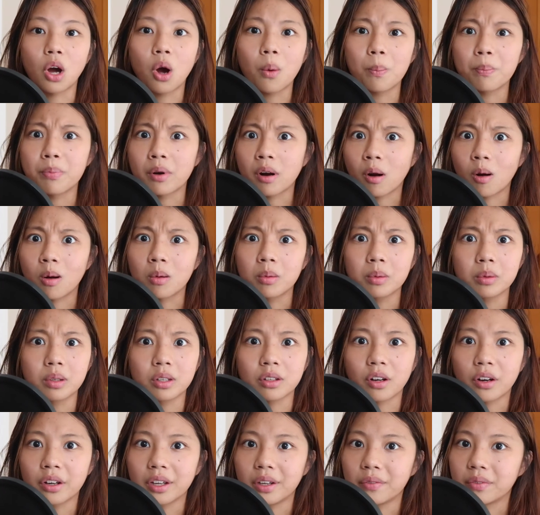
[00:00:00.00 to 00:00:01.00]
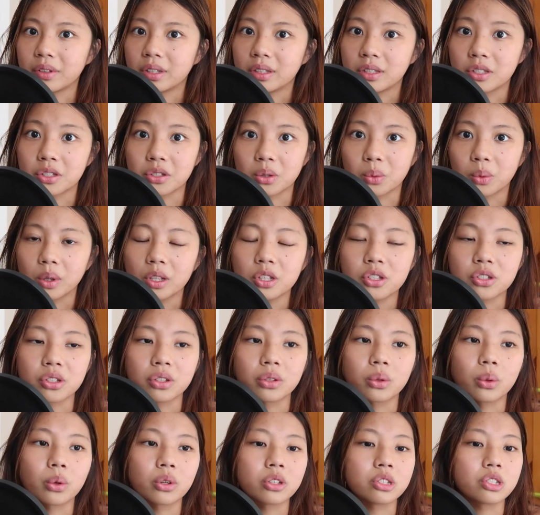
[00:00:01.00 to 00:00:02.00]
probably not even
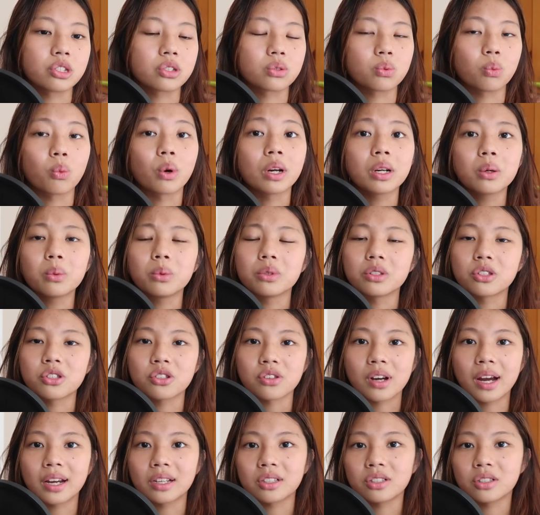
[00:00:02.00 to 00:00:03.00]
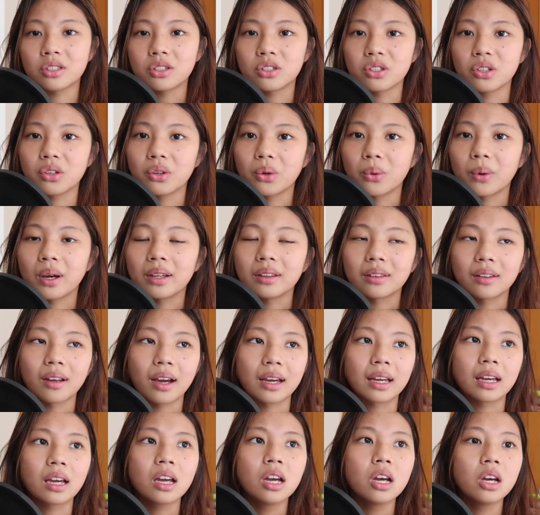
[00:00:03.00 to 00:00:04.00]
intuition, or just what it was trying to do,
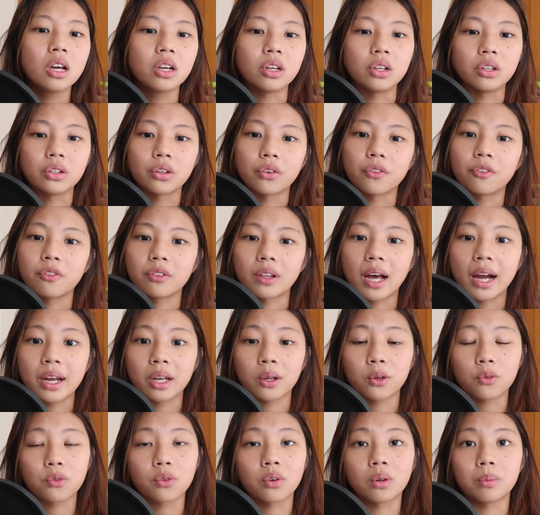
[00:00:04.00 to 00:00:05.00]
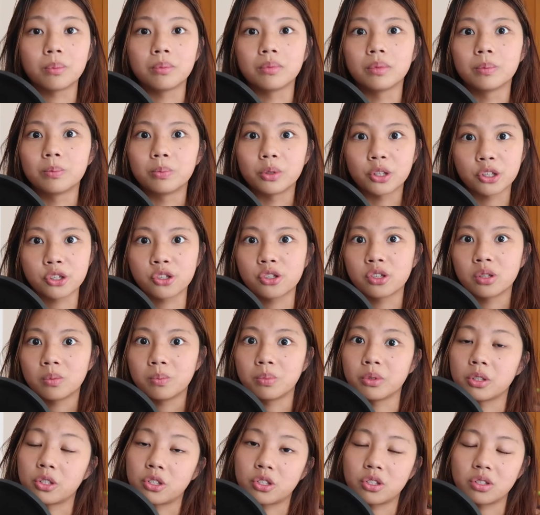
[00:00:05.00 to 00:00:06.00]
and flying from bush to
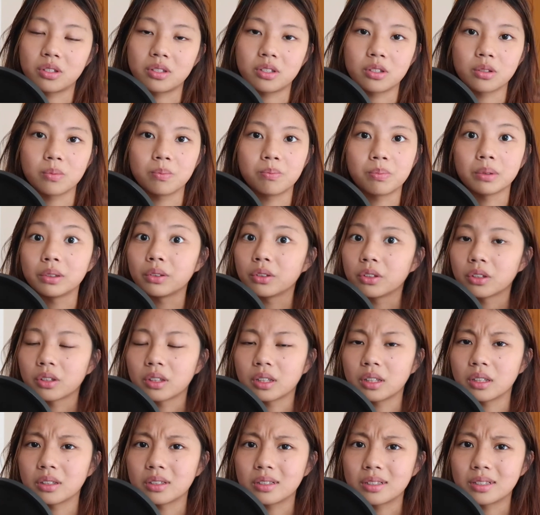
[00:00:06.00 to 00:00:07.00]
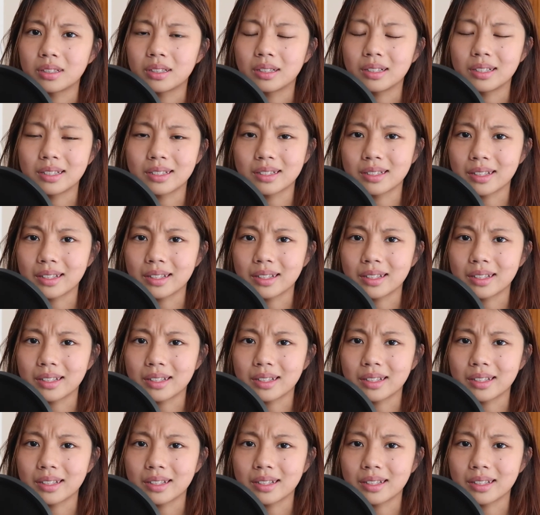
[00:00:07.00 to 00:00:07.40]
bush to build his